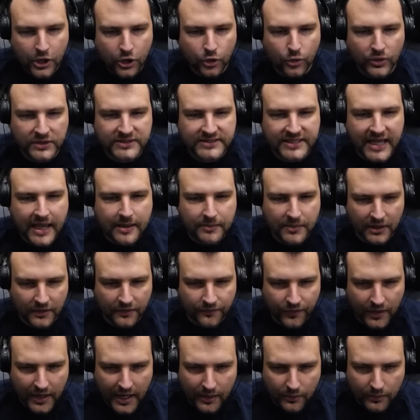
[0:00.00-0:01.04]
Who is aiming
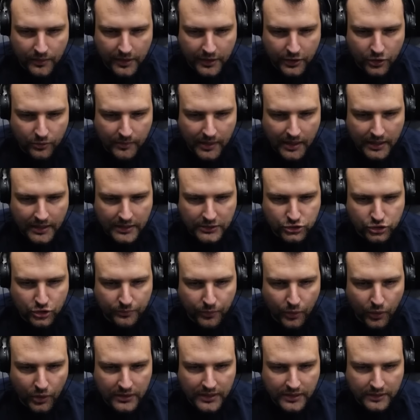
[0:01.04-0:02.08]
for our humongous
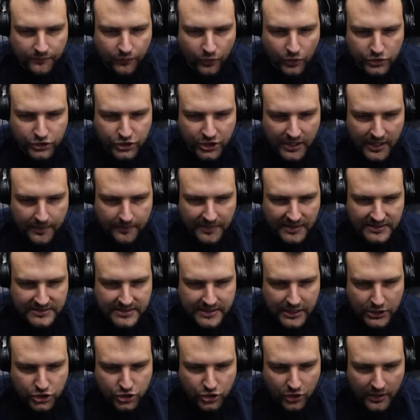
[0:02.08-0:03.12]
cupola. Unfortunately, I missed
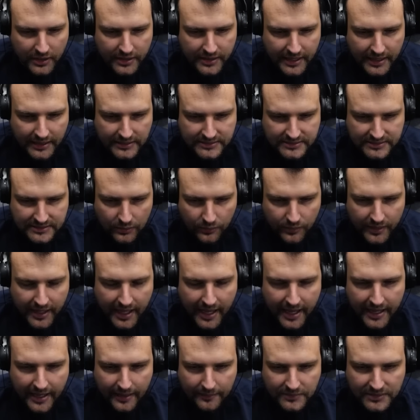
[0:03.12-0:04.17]
the shot. That's
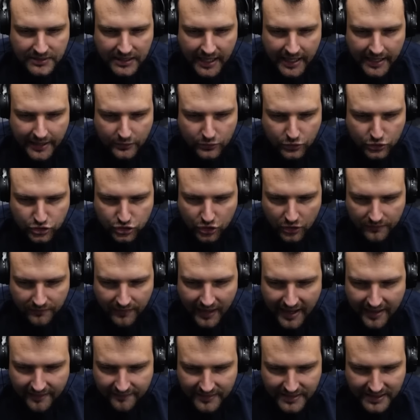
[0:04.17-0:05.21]
okay. I'm trying to
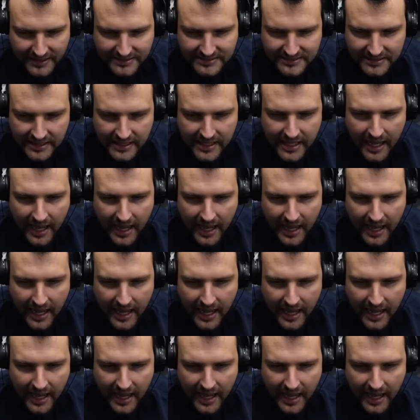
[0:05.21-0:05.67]
survive this.